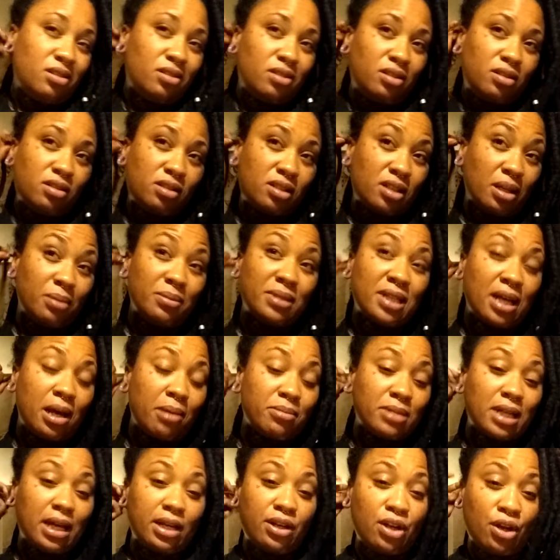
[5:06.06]

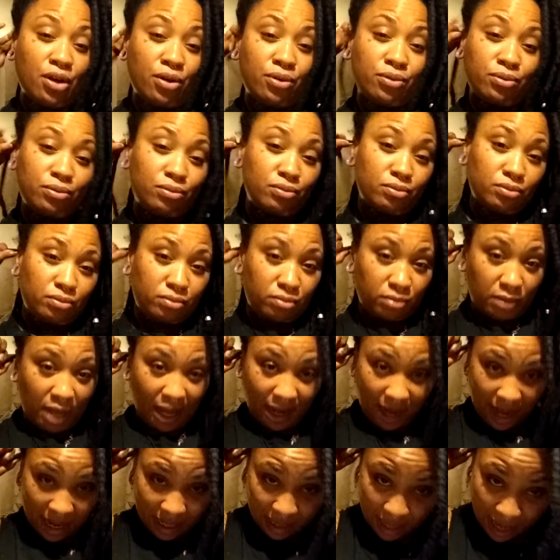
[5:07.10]
sometimes I don't. Like
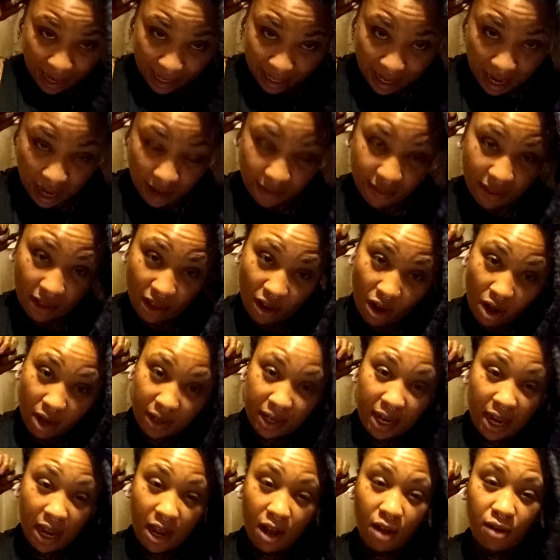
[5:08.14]
I like how they are
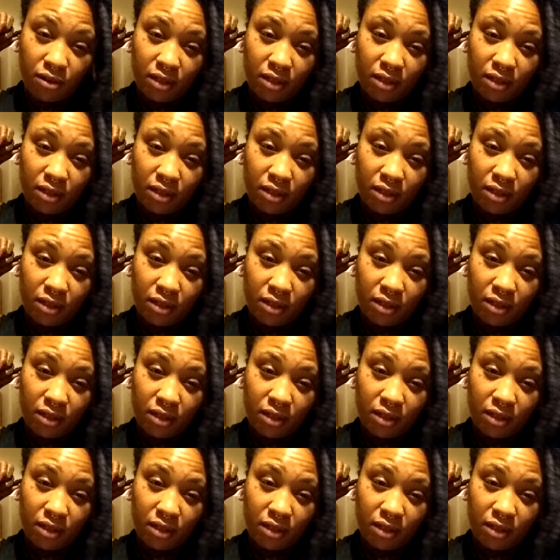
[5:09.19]
now.